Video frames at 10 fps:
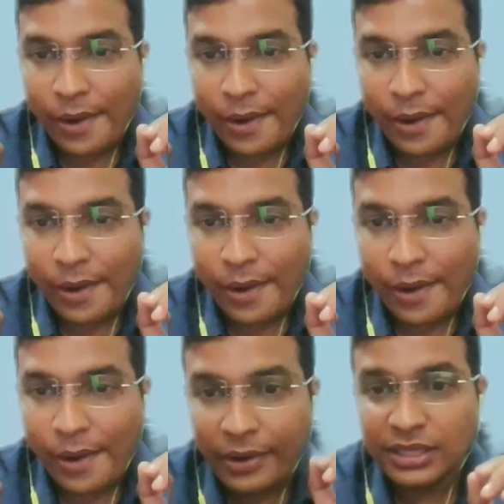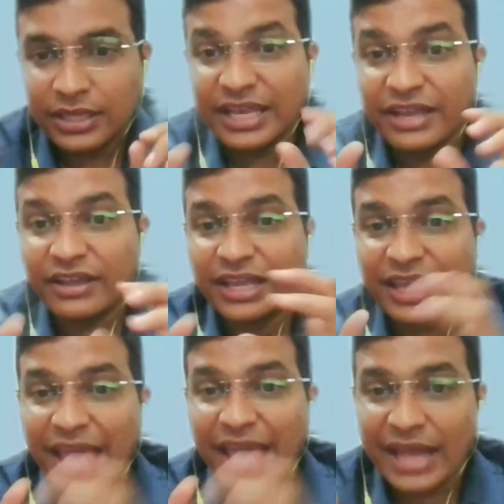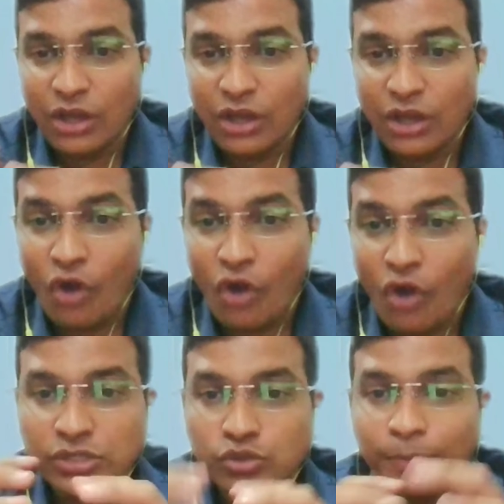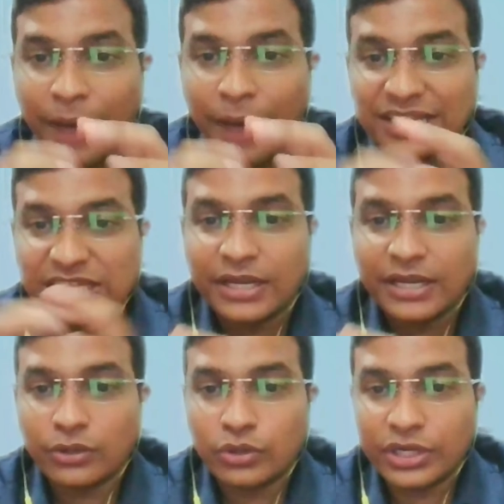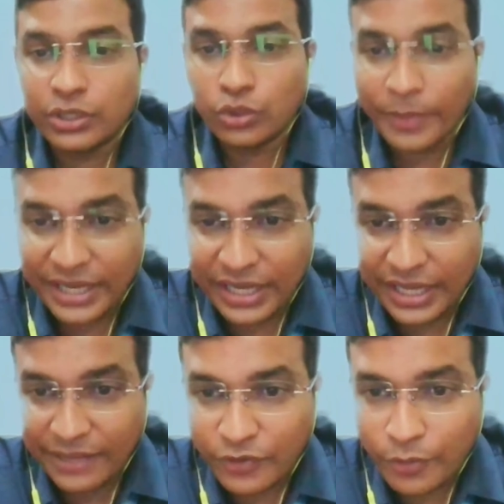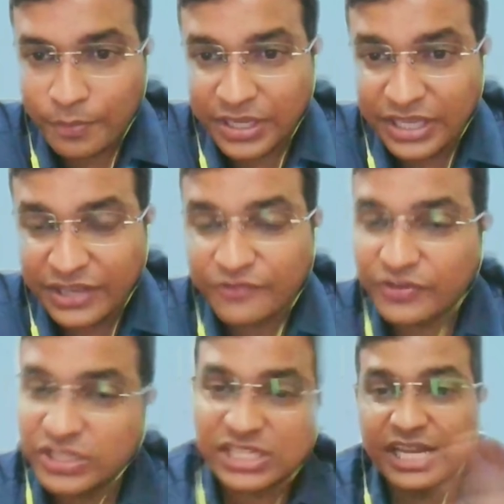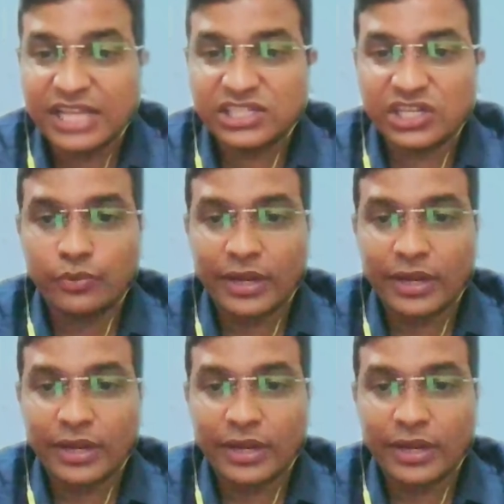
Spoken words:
Then they can offer me to buy this particular domain name from me, which is a legit one.